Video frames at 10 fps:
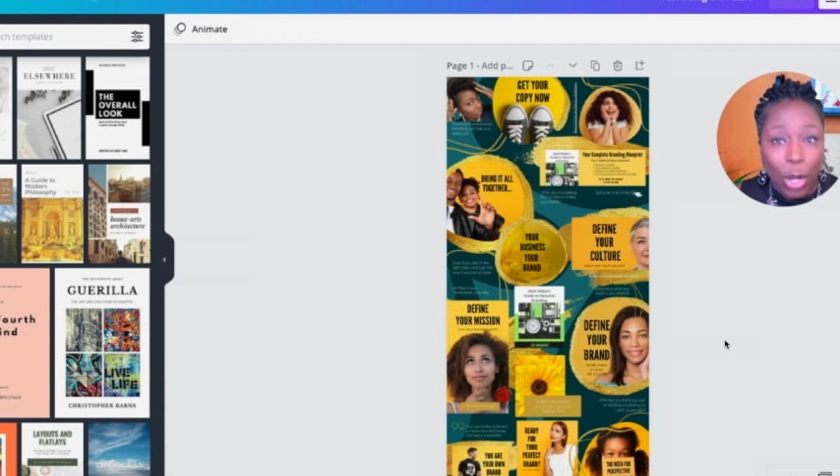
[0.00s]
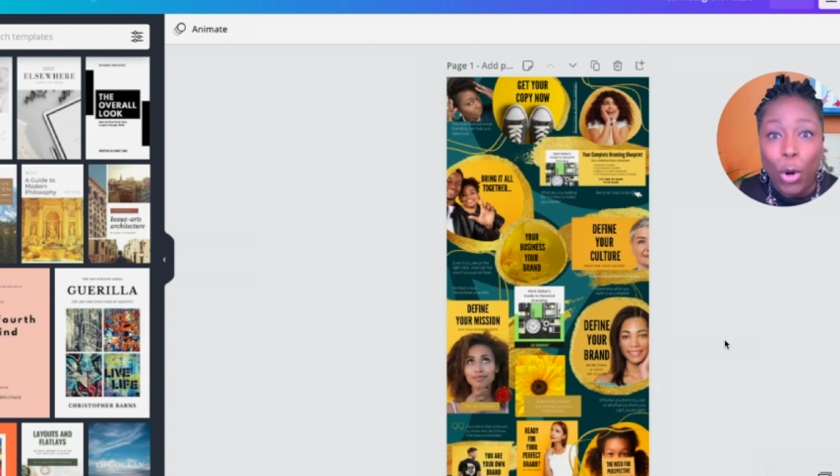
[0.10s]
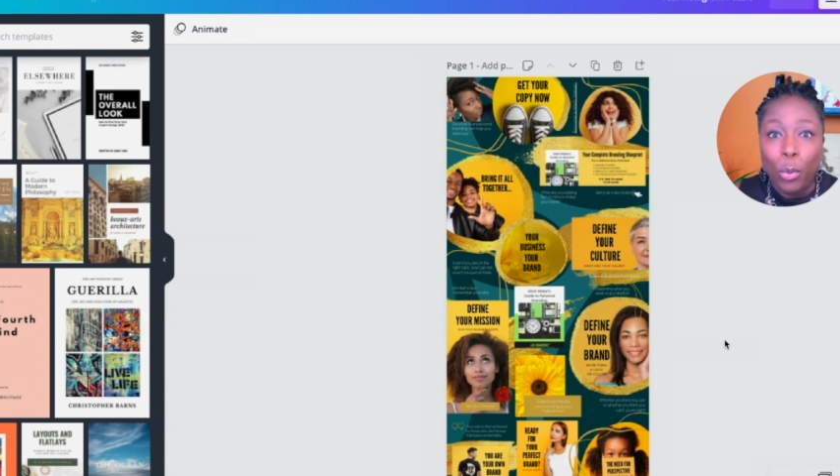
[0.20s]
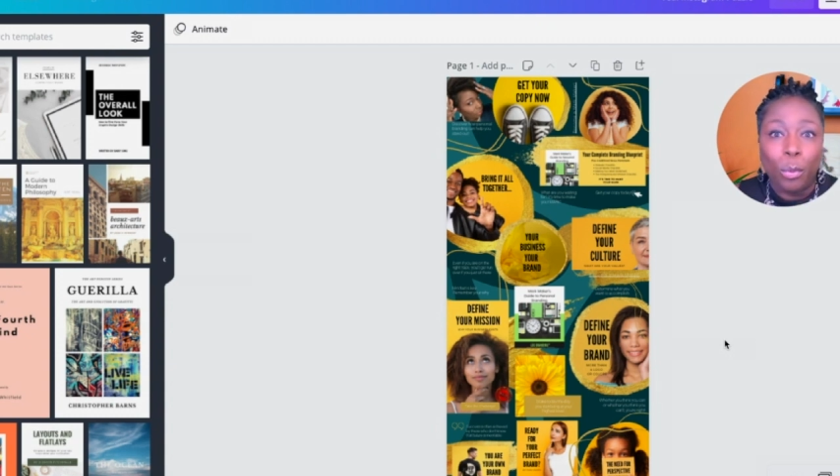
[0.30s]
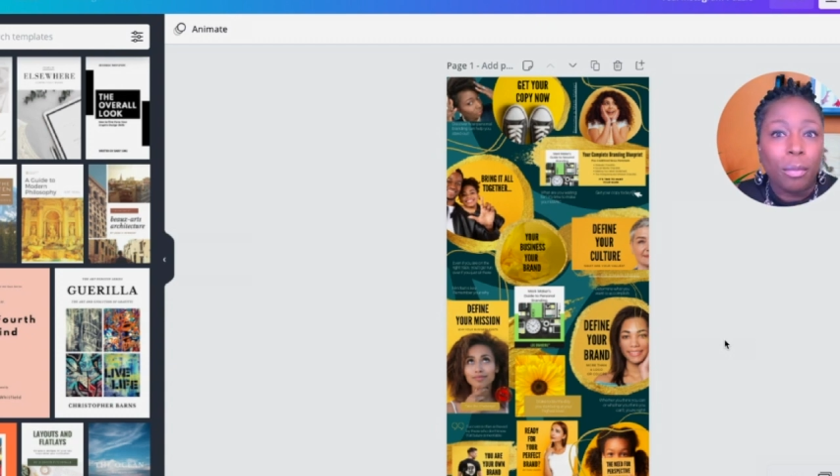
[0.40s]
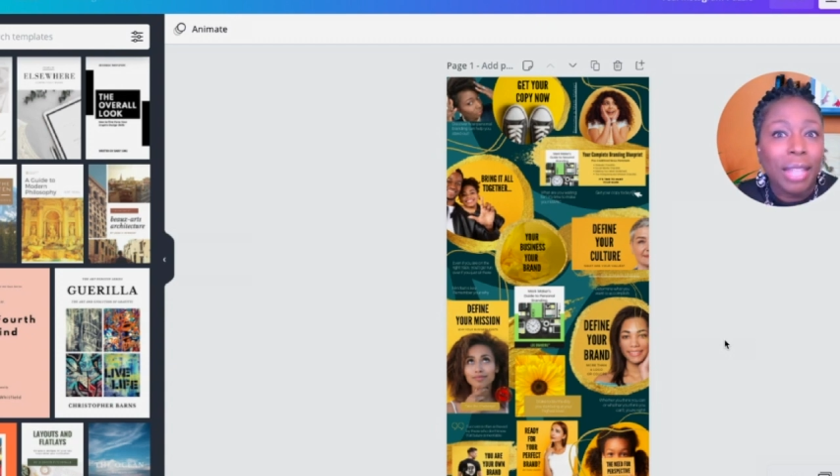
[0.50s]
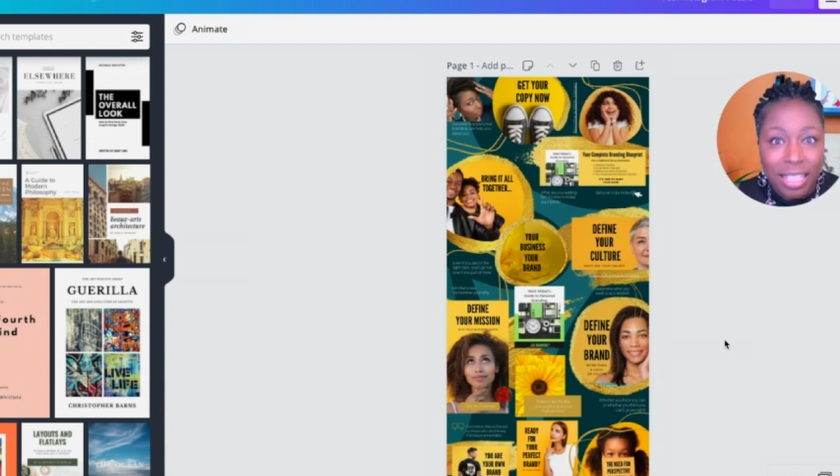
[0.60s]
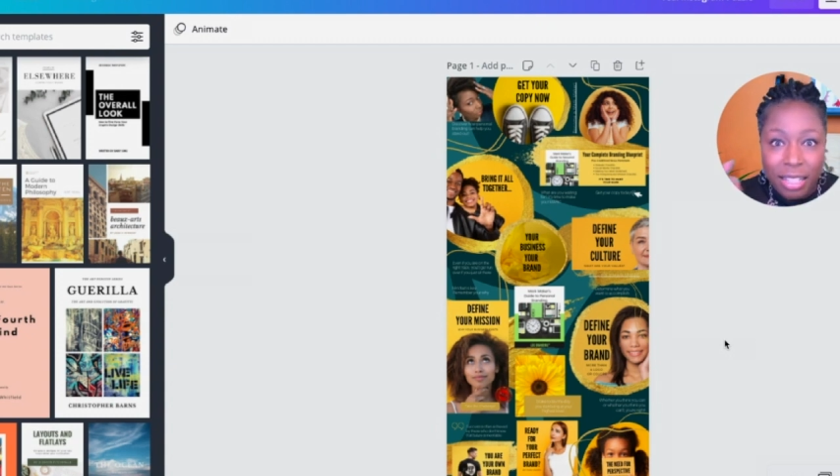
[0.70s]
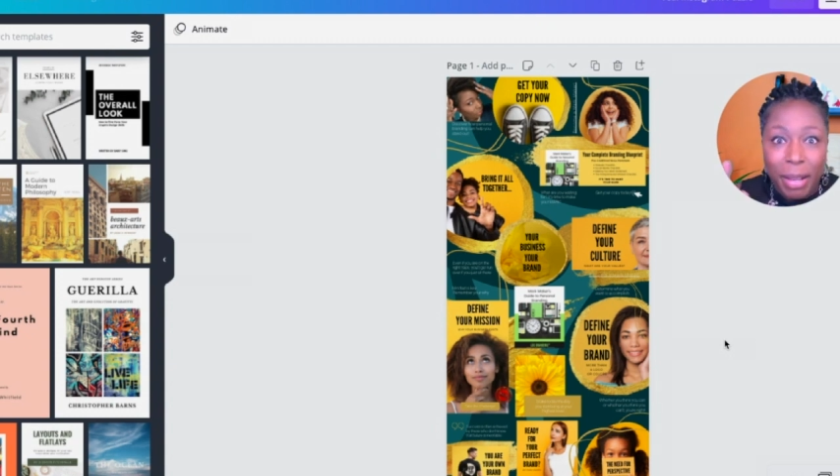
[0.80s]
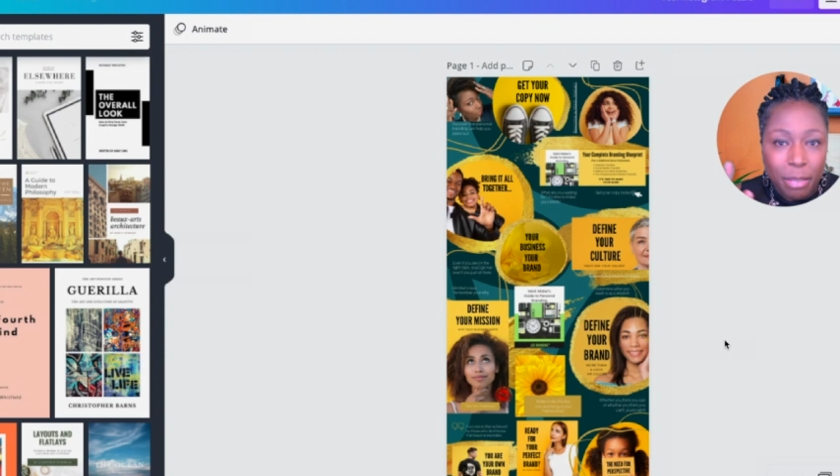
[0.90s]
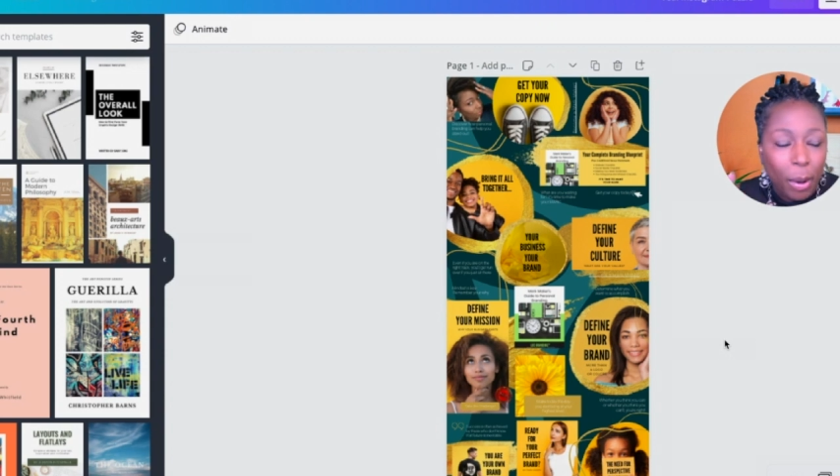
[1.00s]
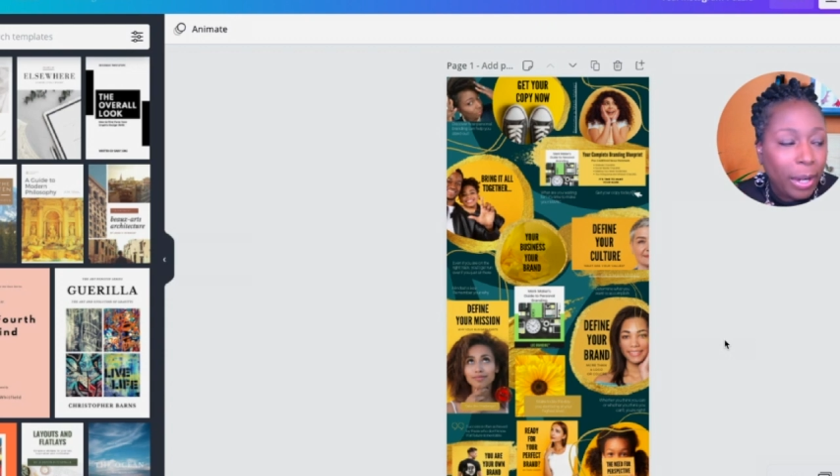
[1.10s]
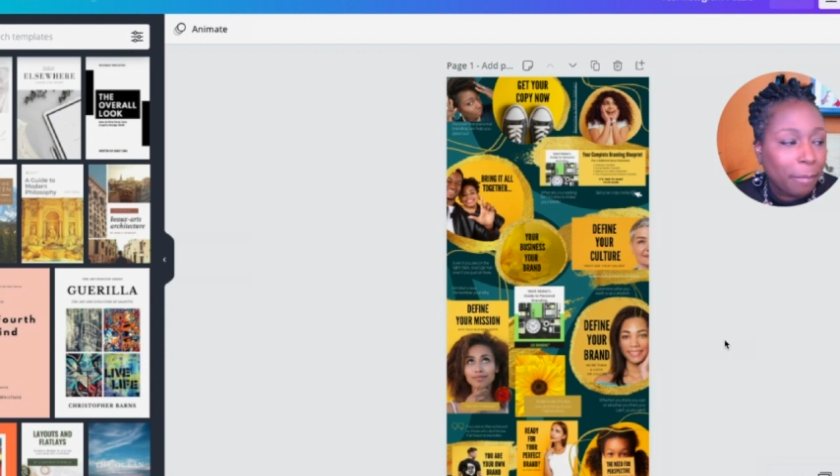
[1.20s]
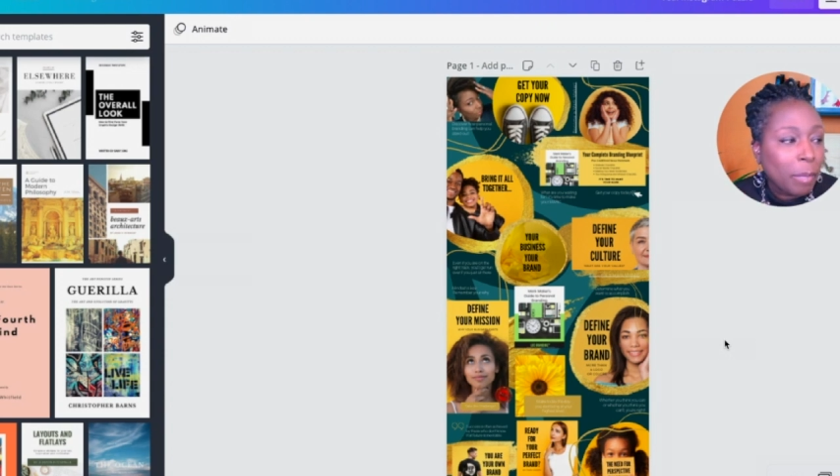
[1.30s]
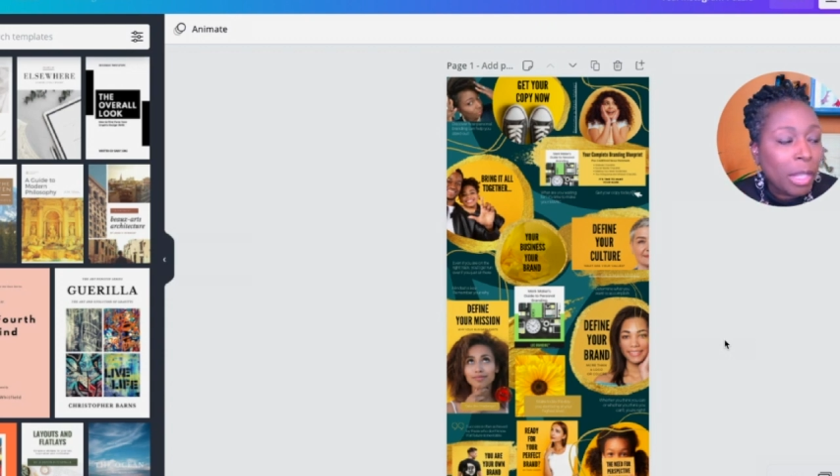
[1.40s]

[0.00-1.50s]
oh, that's the best part.